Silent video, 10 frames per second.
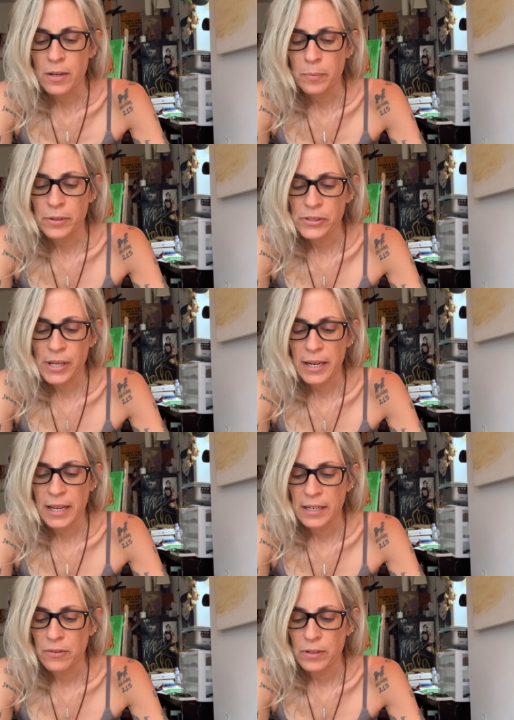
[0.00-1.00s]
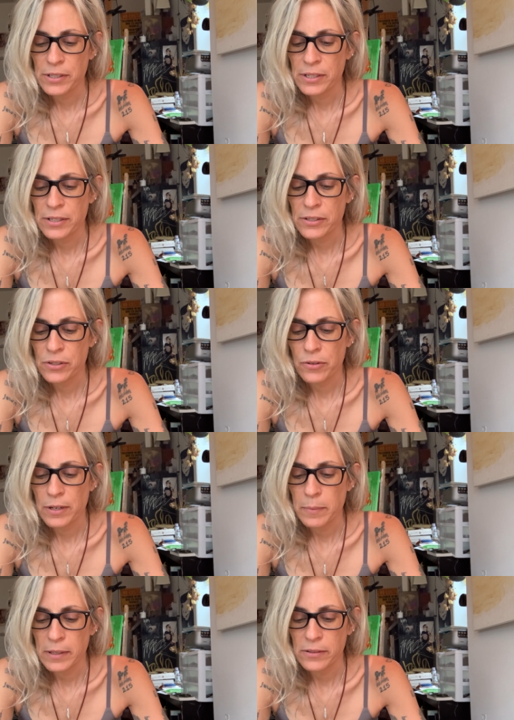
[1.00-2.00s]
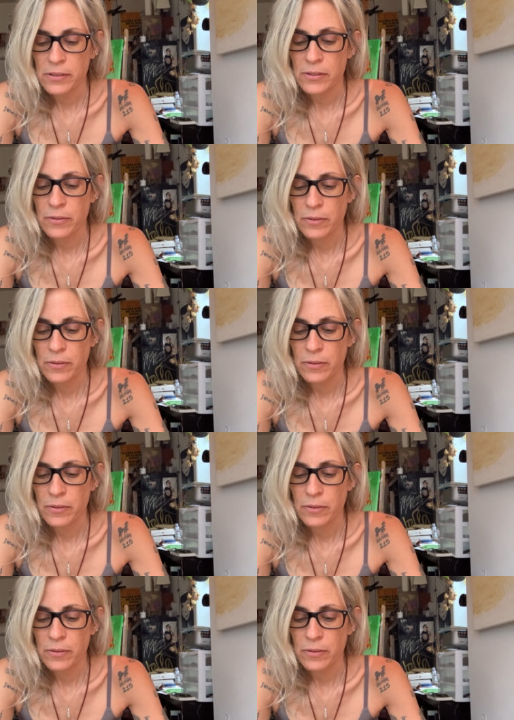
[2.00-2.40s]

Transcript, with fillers: Put aside any recent disagreements.